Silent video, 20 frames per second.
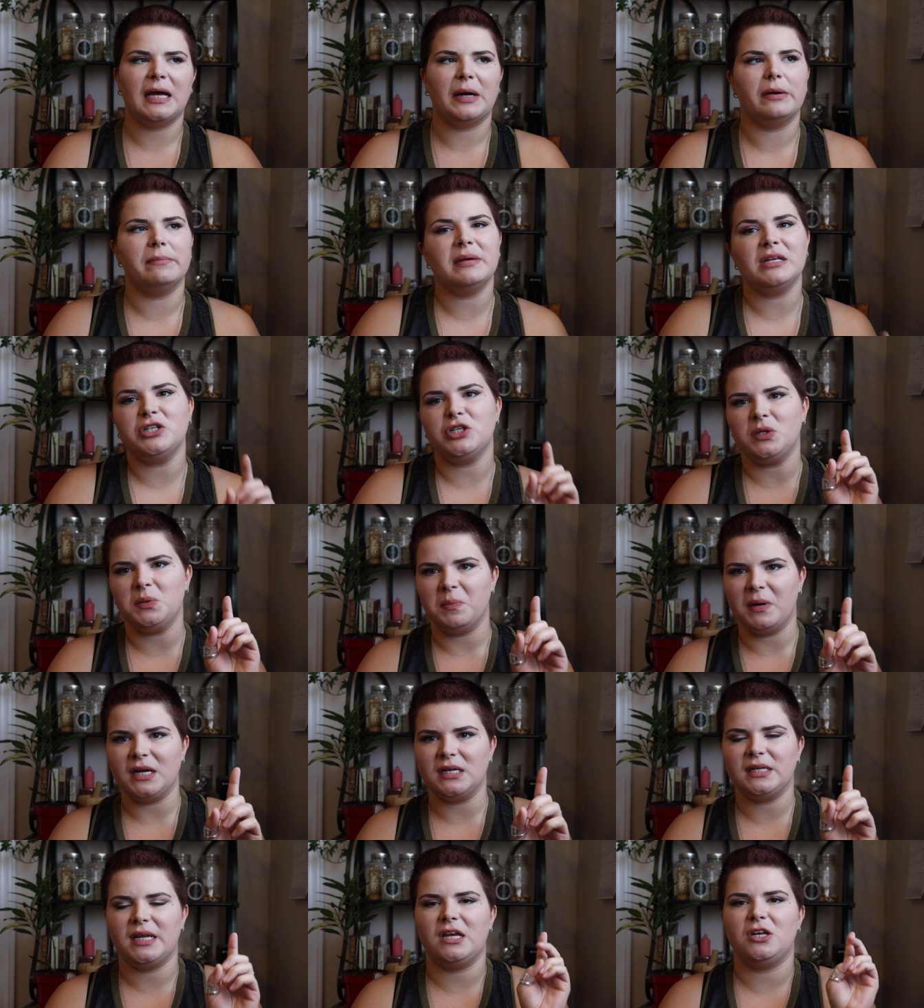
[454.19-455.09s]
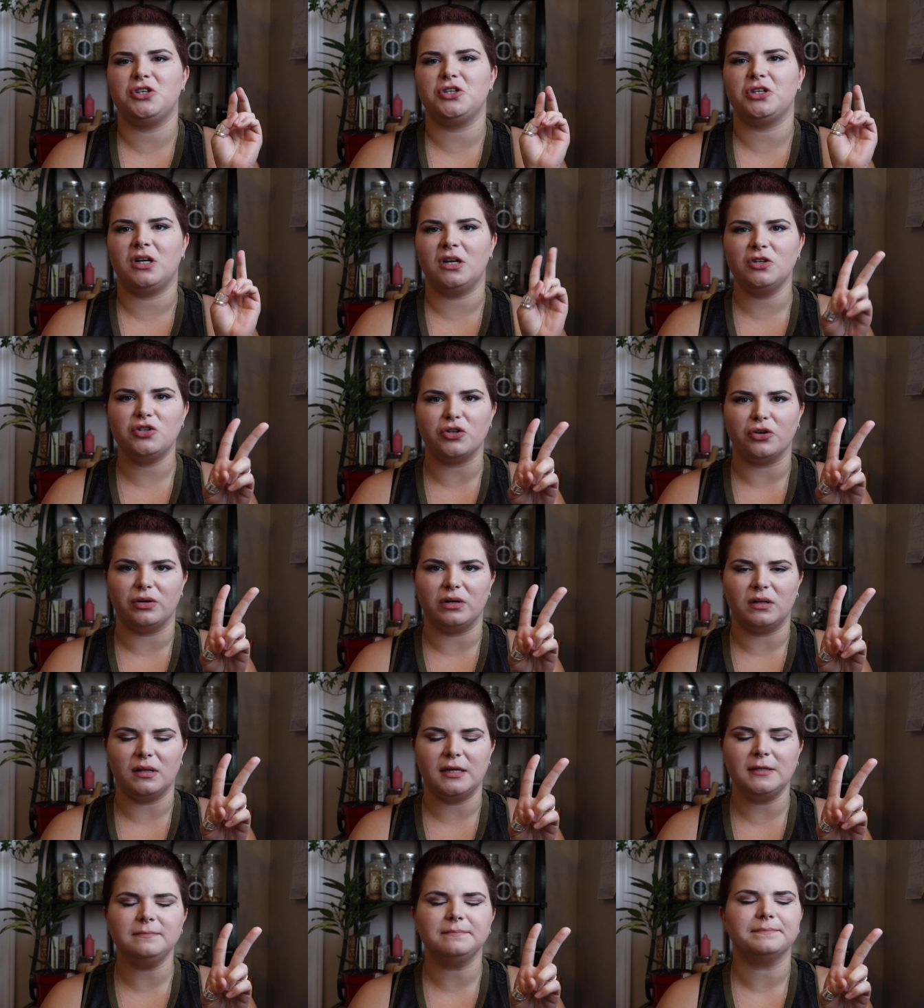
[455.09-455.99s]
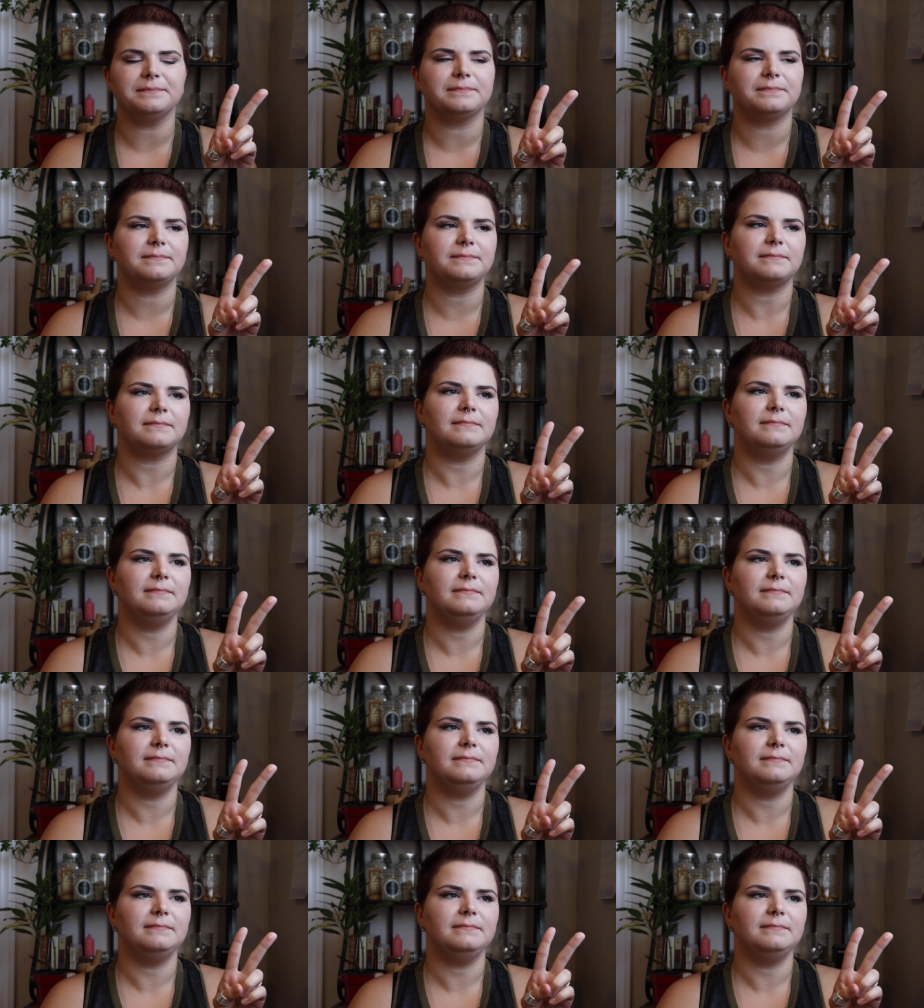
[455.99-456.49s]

Now, I mentioned meditation and journaling